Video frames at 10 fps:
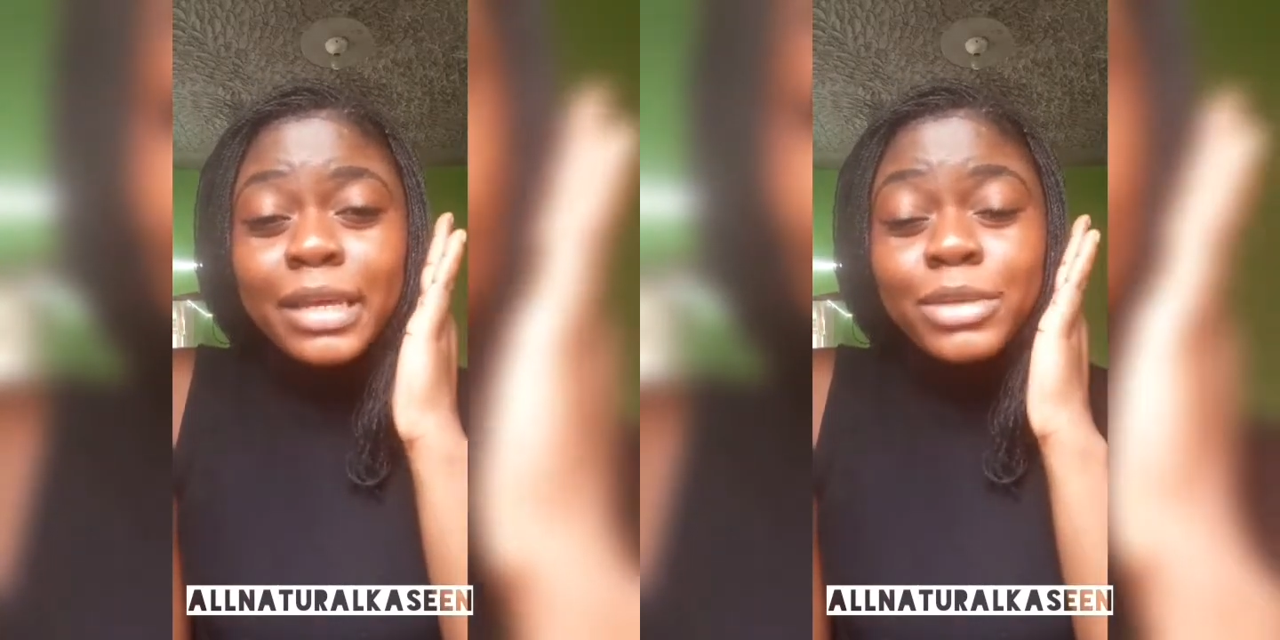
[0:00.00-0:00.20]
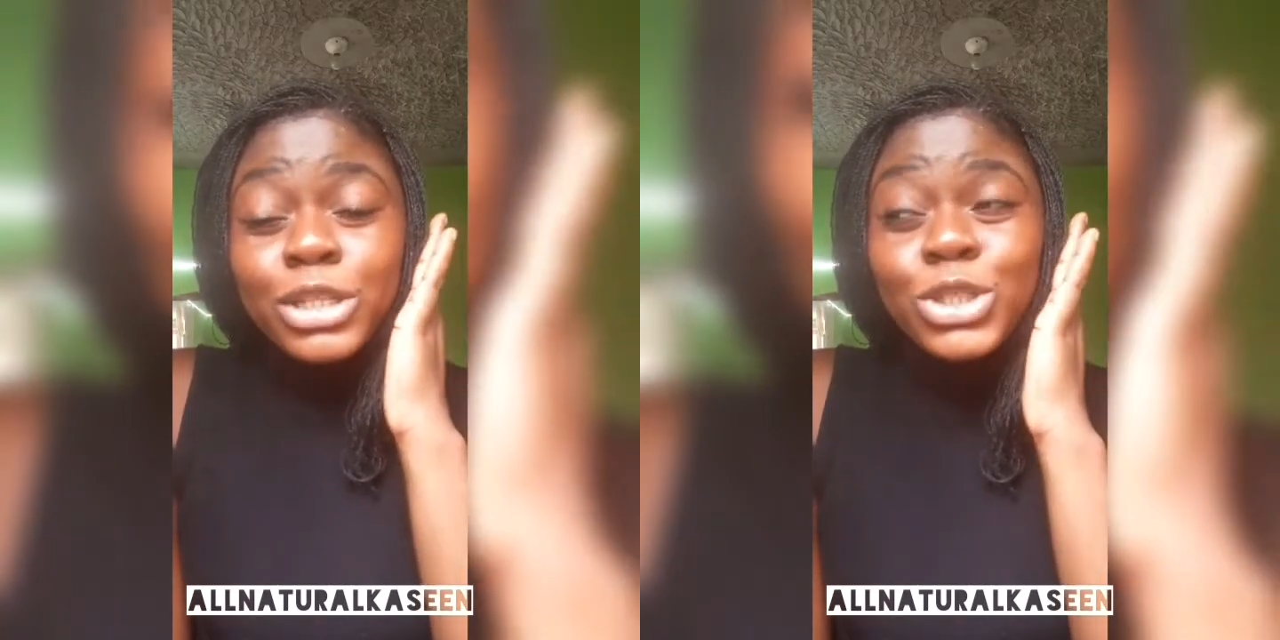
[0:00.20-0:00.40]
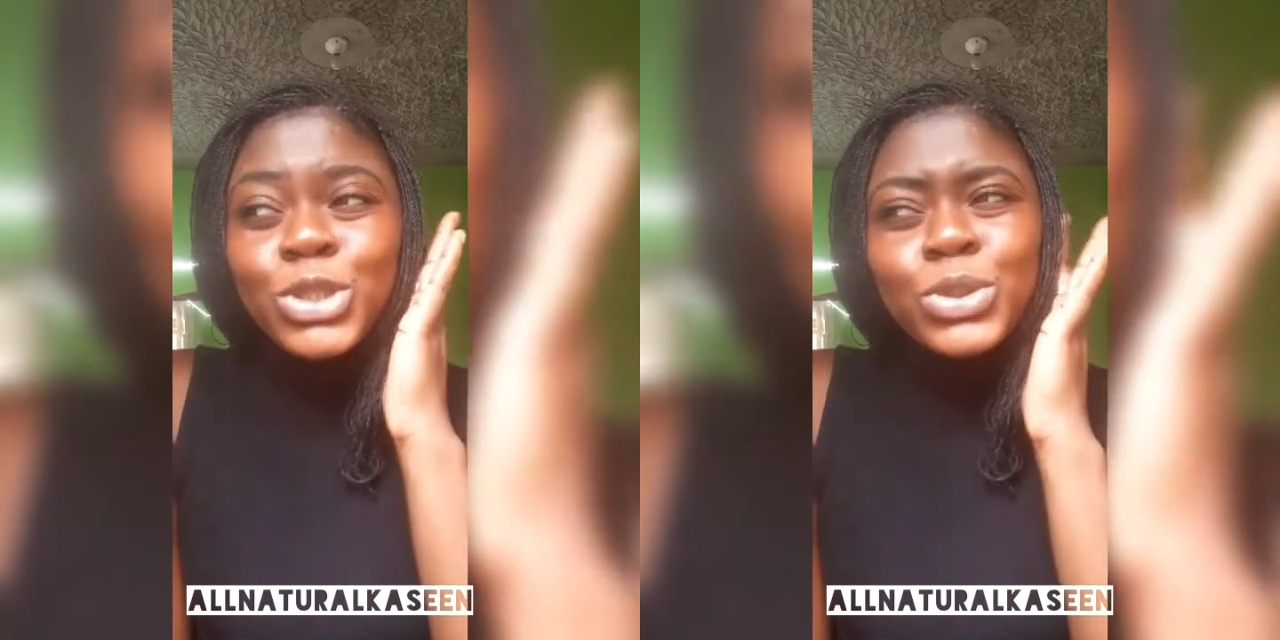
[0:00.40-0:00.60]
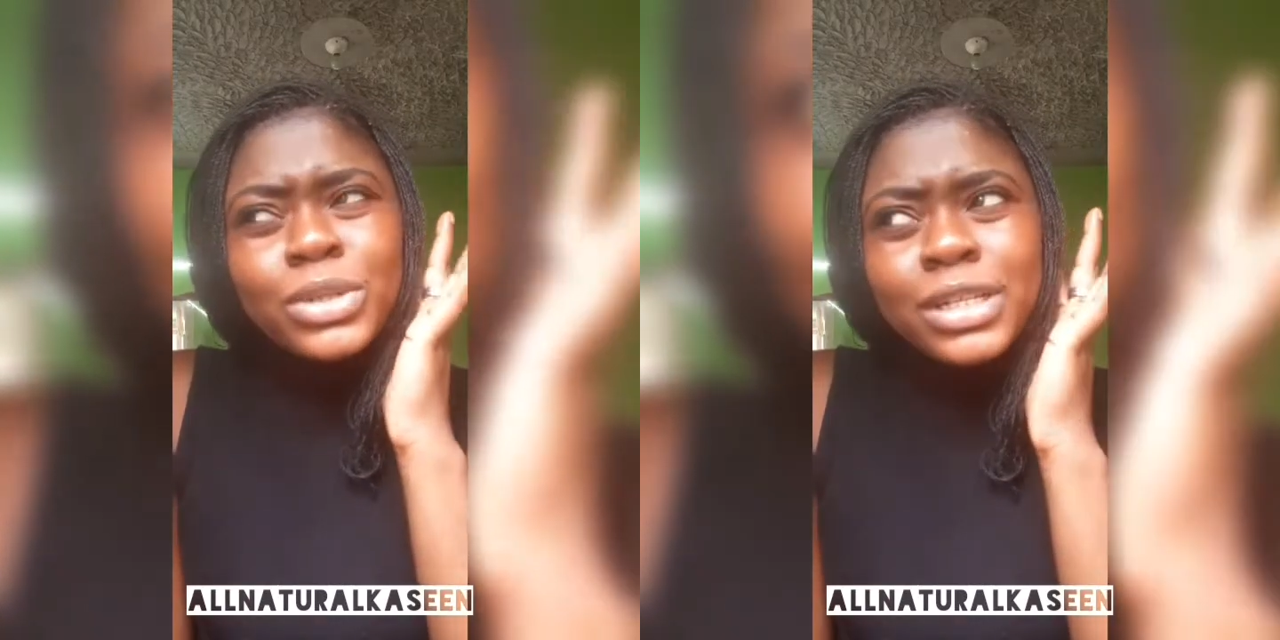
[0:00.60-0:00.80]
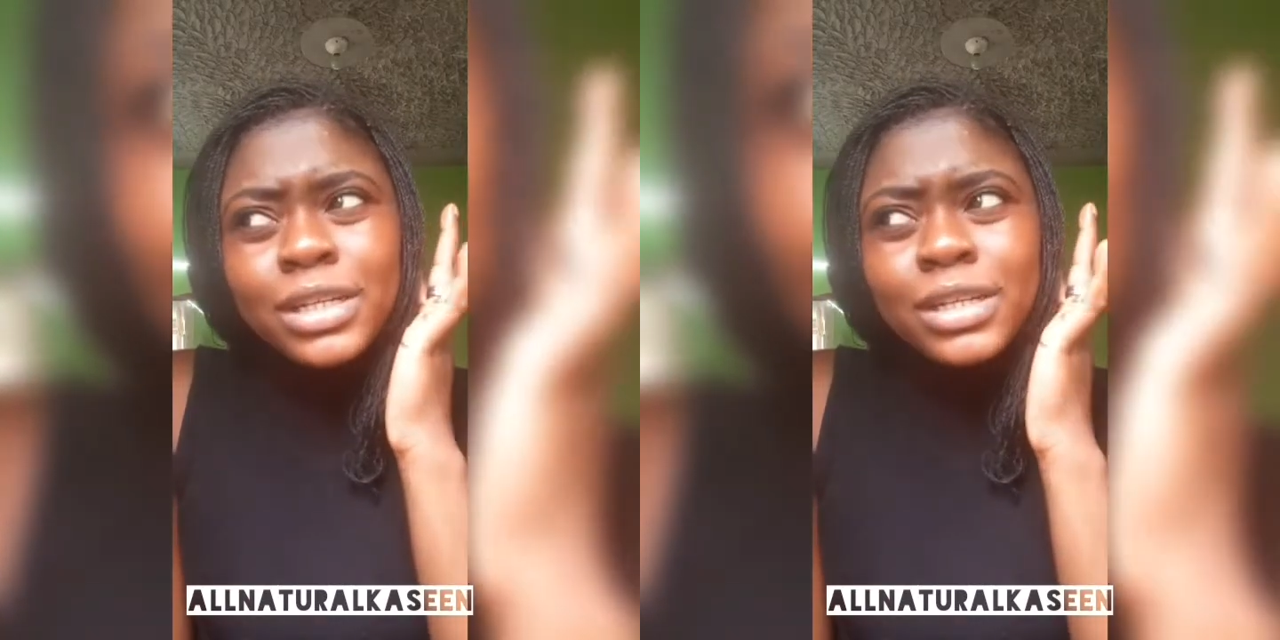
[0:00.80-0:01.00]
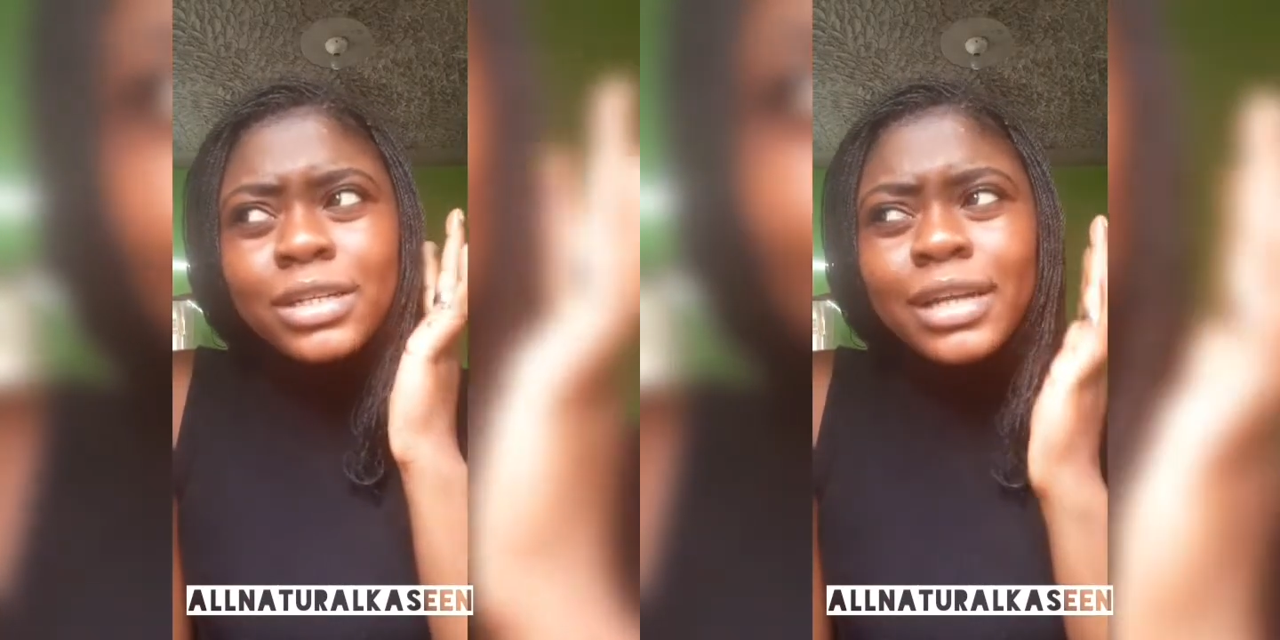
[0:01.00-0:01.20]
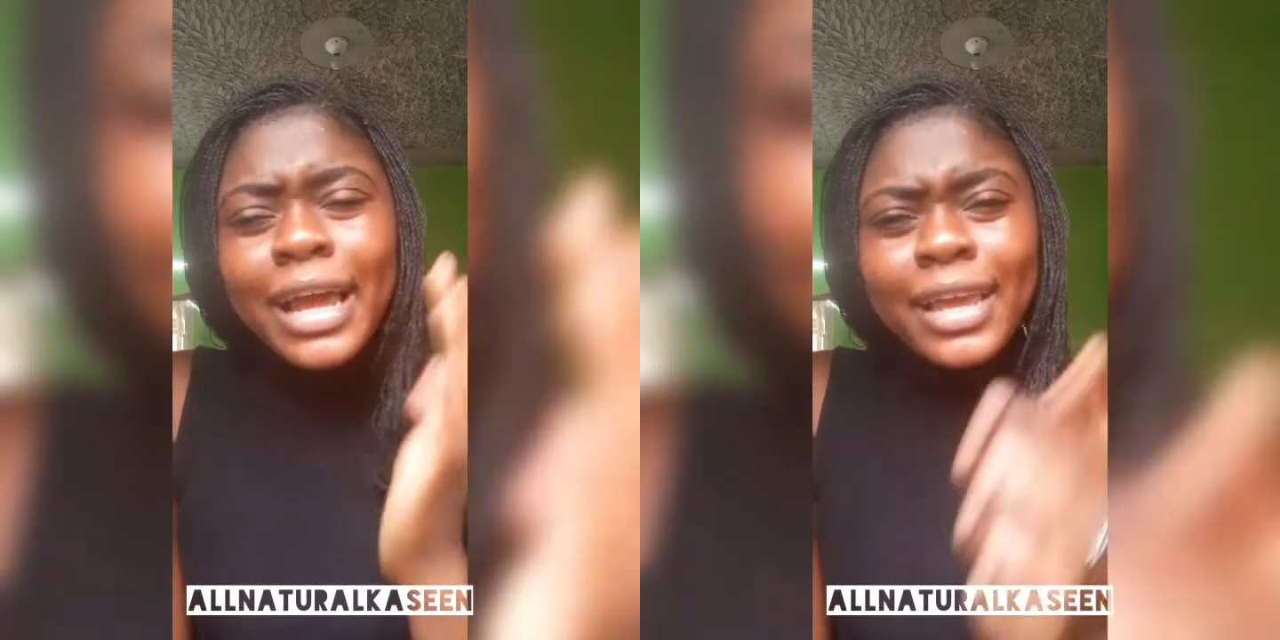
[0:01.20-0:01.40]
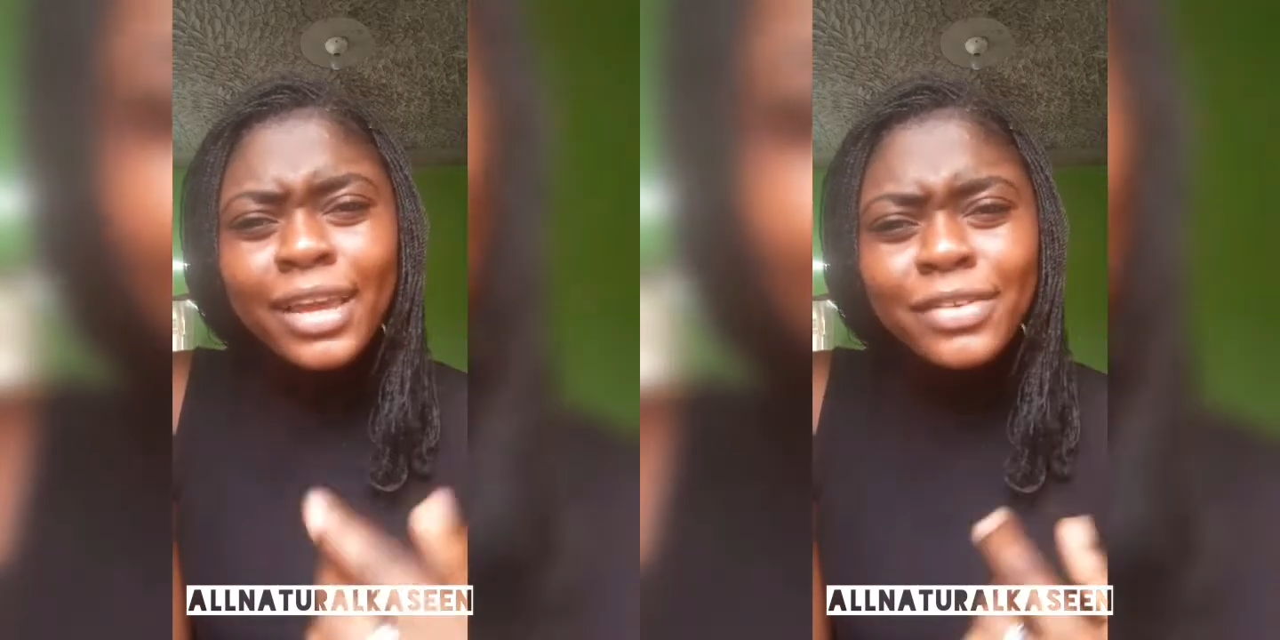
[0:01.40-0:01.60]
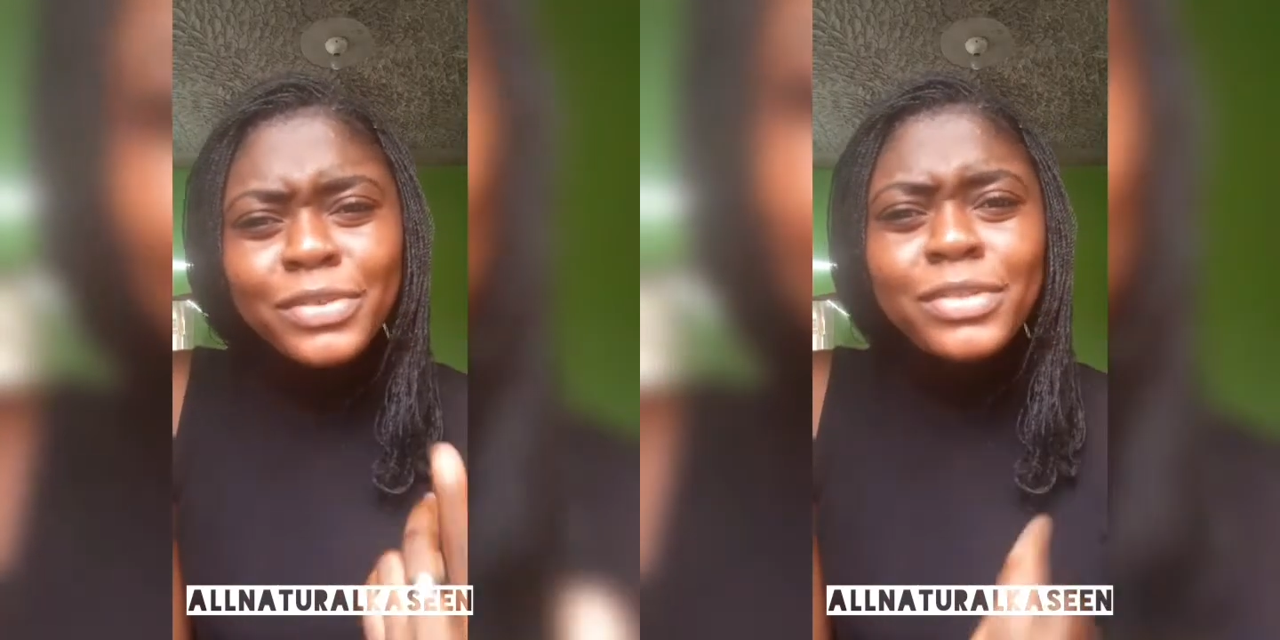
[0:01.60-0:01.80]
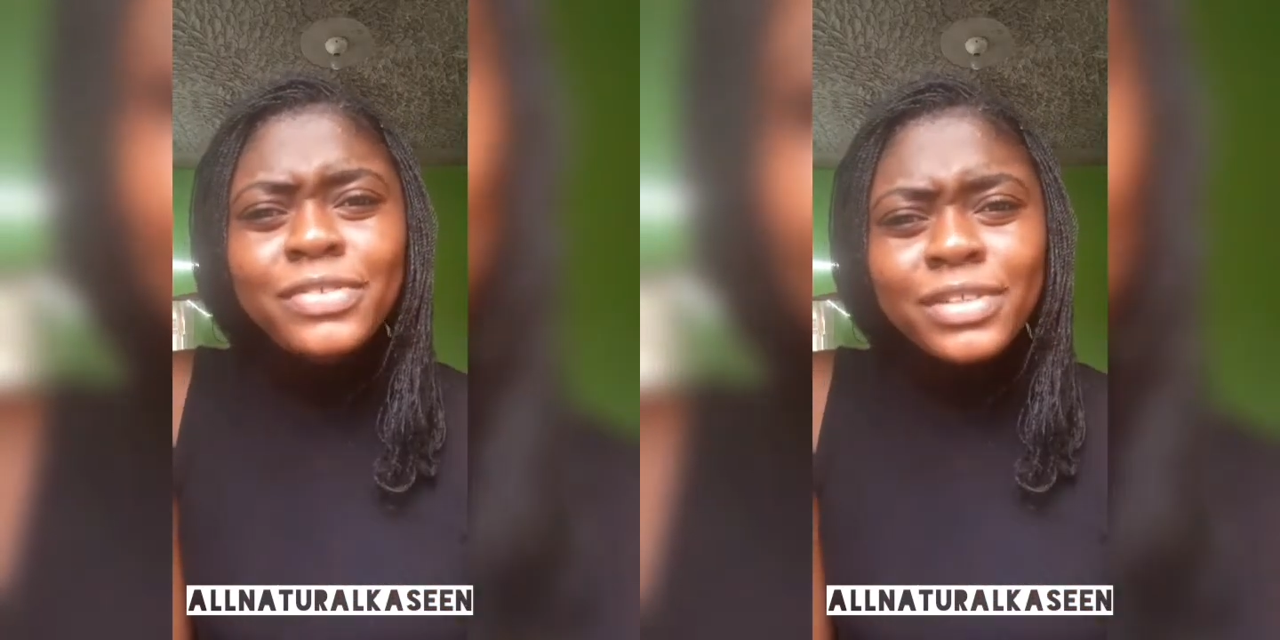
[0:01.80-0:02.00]
I'm not sure I can
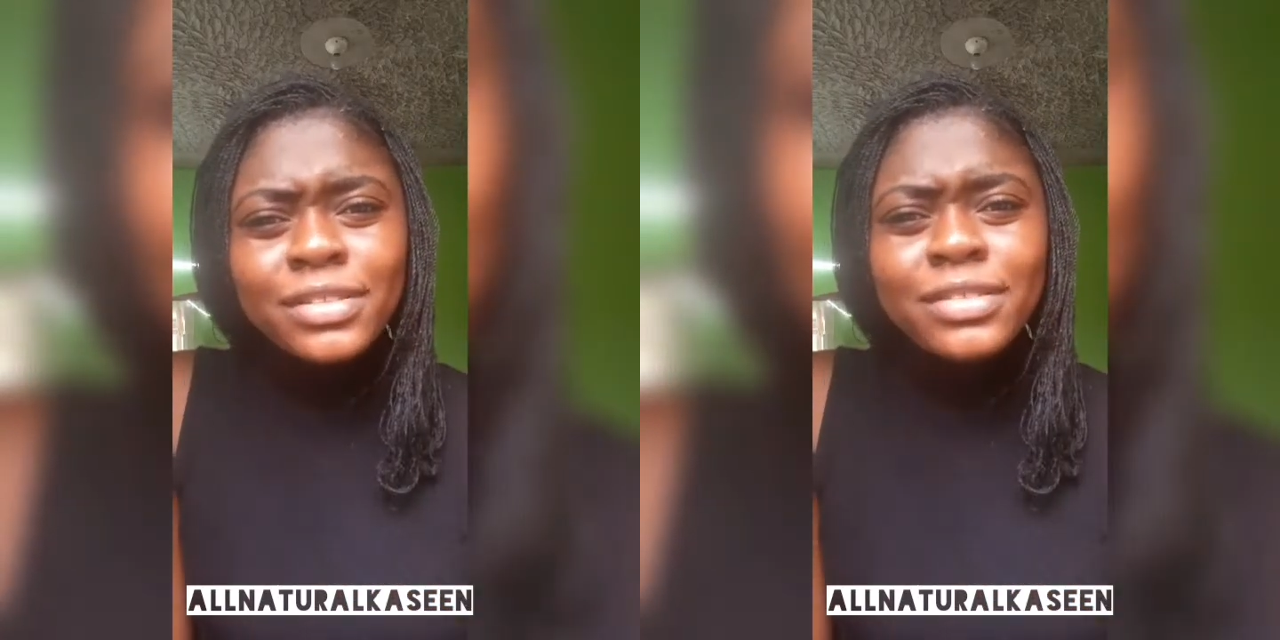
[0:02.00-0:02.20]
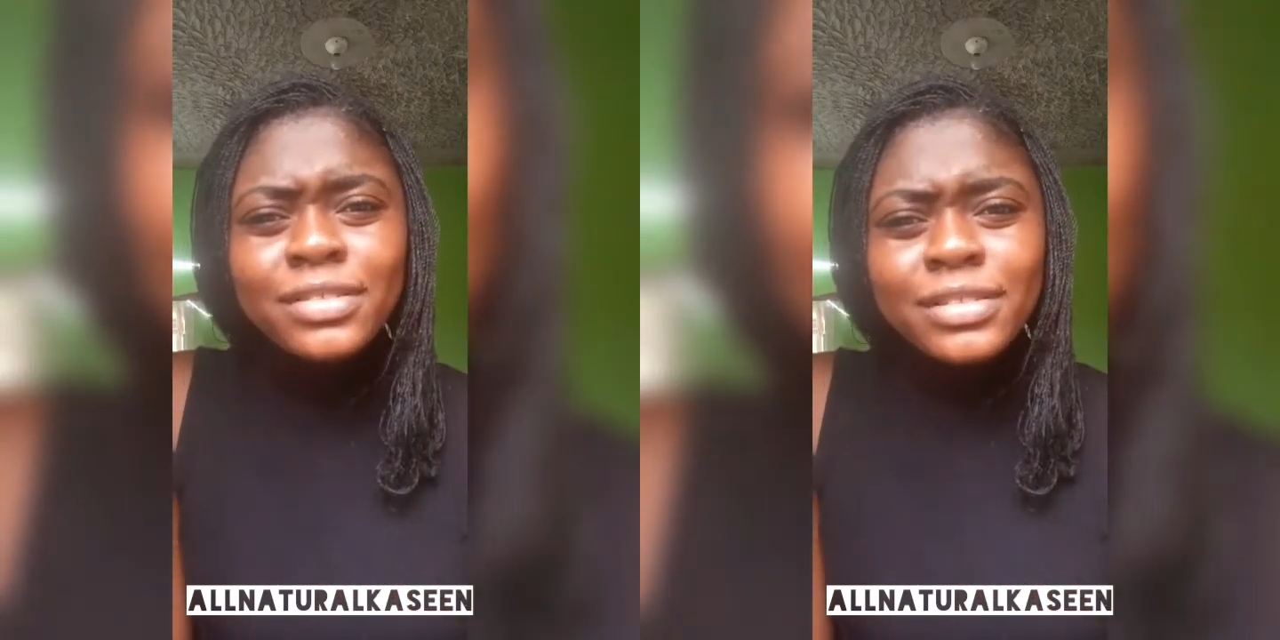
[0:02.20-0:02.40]
fulfill,